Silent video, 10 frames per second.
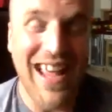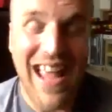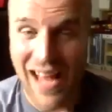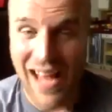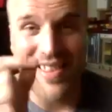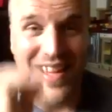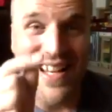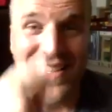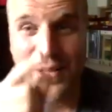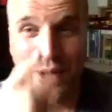And the thing
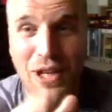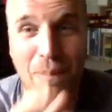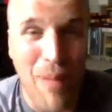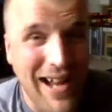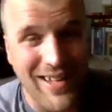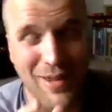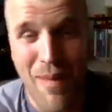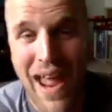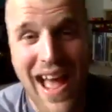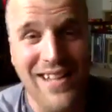is when you get back to the
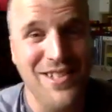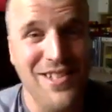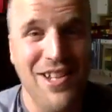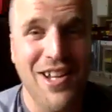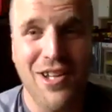mats,